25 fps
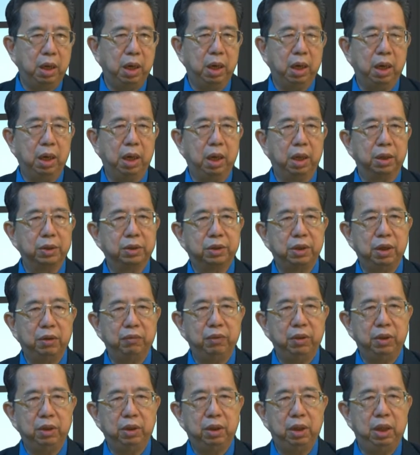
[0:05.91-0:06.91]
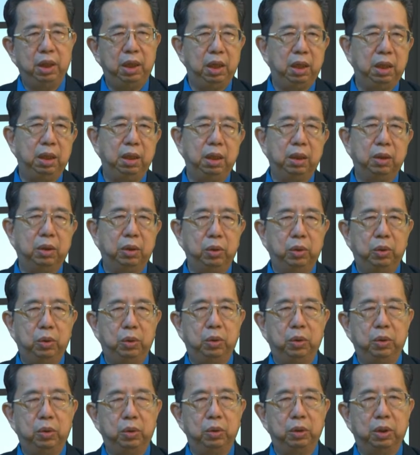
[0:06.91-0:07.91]
uh, 17
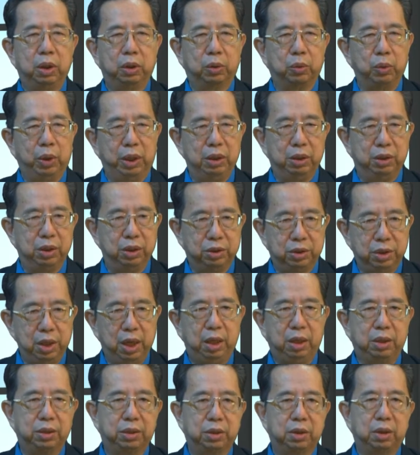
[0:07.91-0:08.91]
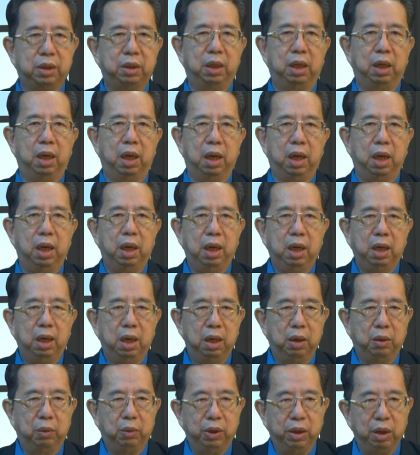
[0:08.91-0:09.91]
to the 26th. Uh,
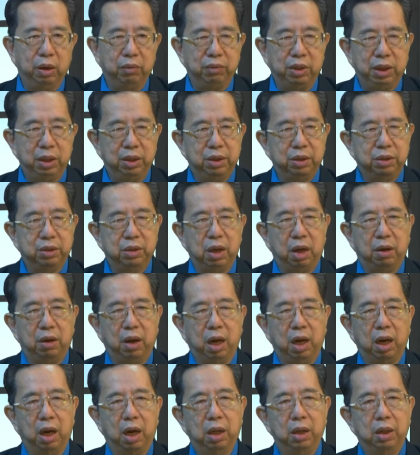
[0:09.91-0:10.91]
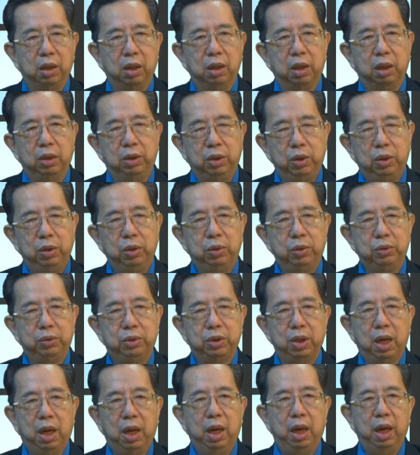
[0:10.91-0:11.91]
we have these uh,
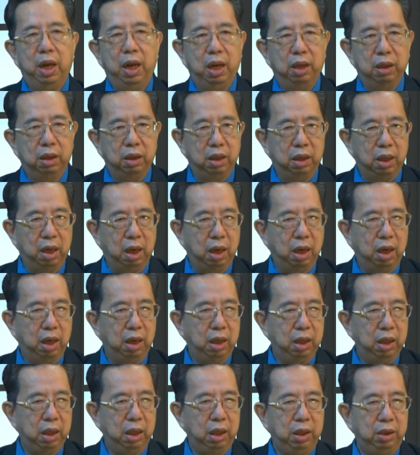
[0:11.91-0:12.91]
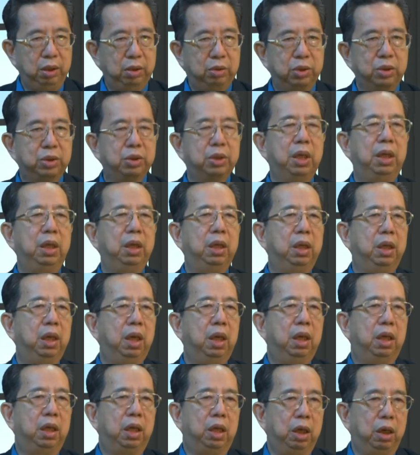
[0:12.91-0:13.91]
news and uh, interesting
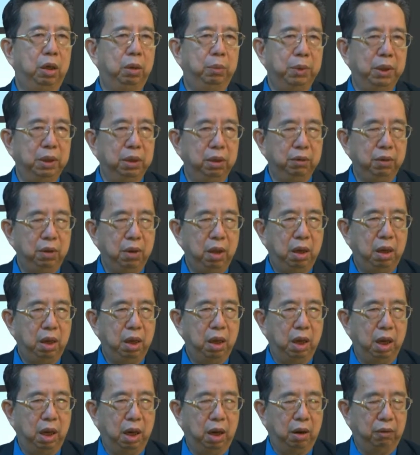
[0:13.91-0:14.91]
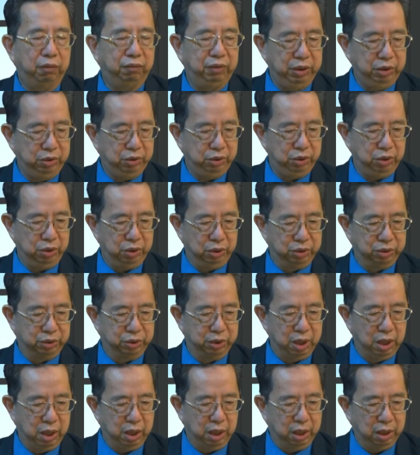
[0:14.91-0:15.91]
human uh, features.
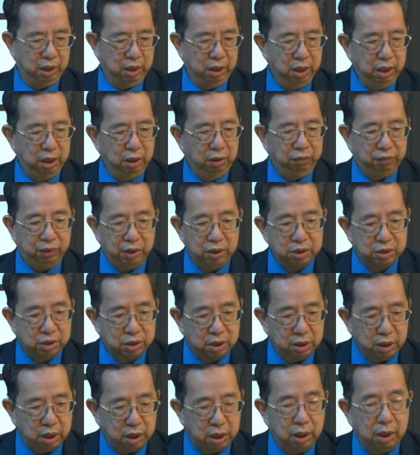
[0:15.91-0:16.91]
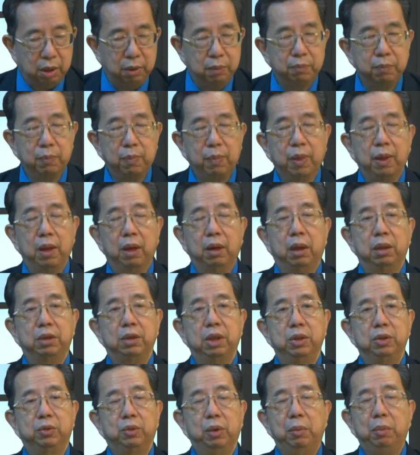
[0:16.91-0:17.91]
Uh, first,
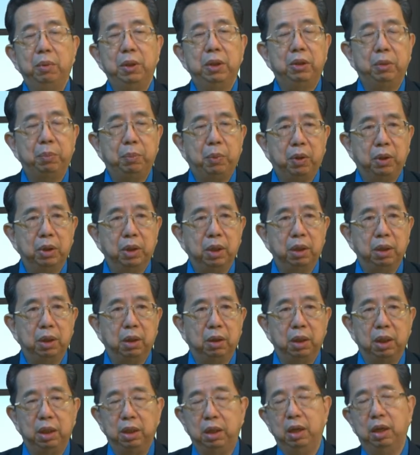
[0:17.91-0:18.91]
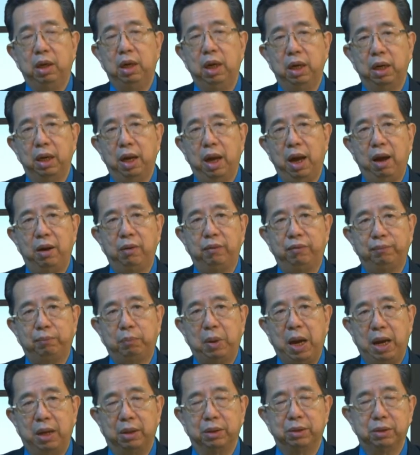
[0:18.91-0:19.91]
since we've been reporting the year and a half
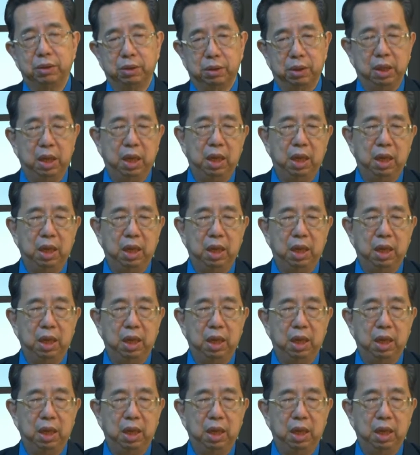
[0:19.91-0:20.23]
past